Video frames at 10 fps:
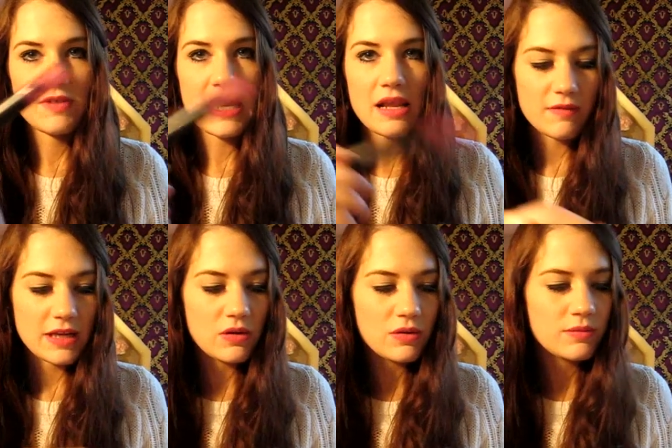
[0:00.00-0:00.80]
really
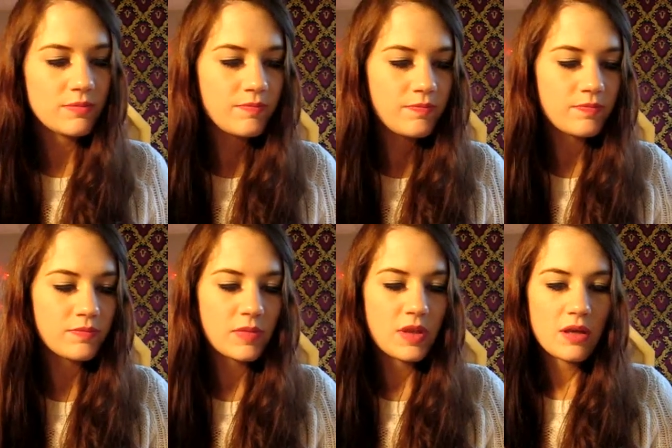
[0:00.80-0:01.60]
lovely on.
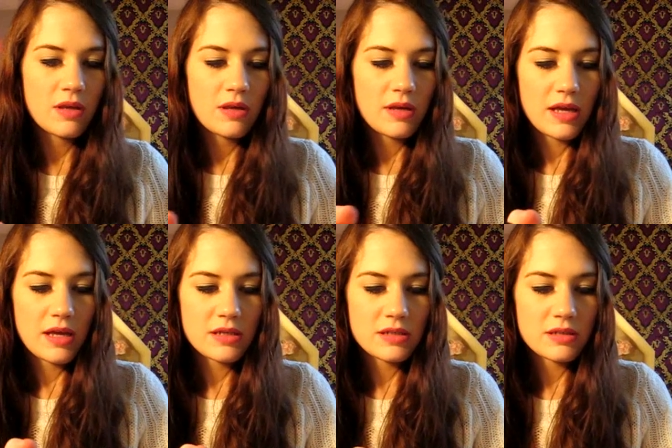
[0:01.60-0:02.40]

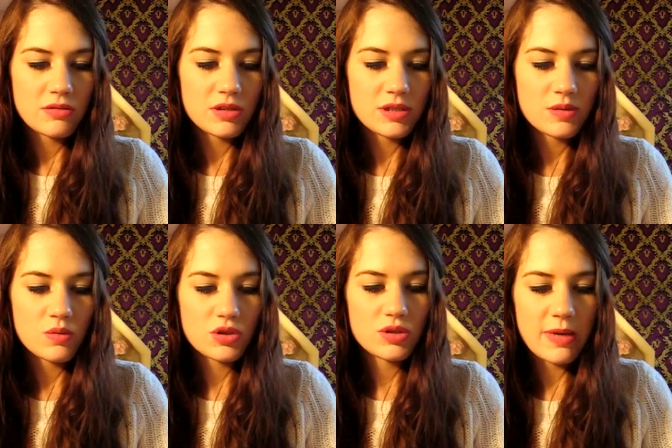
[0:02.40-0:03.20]
And I'll just
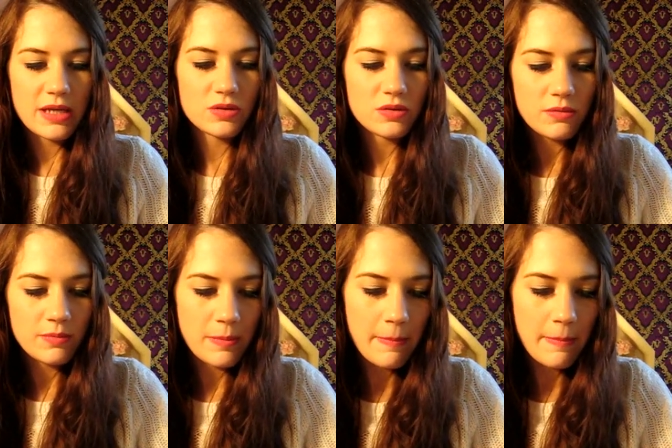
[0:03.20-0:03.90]
swatch Petal.